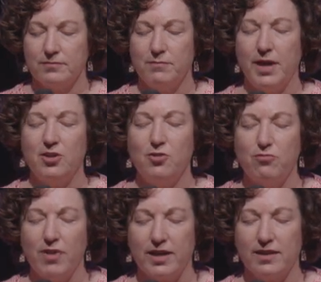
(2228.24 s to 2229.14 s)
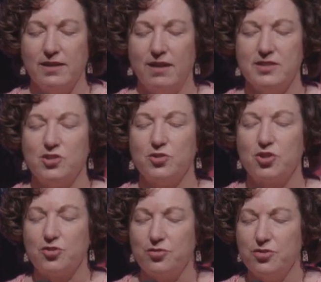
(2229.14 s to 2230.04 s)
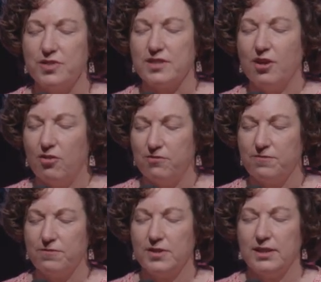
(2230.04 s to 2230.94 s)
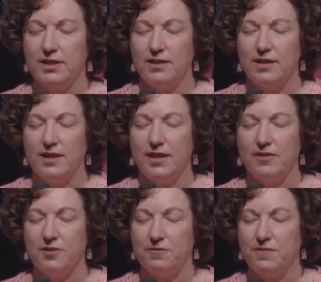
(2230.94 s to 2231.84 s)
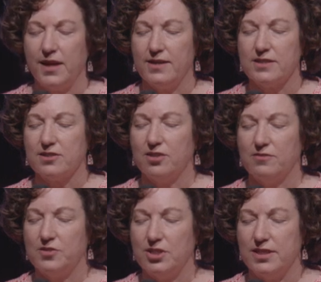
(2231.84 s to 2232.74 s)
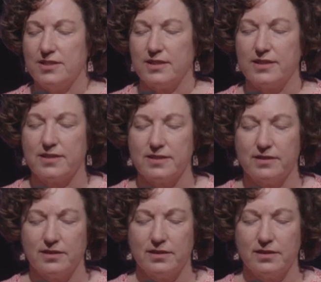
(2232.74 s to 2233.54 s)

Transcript: May you recognize your true self in the face of Jesus.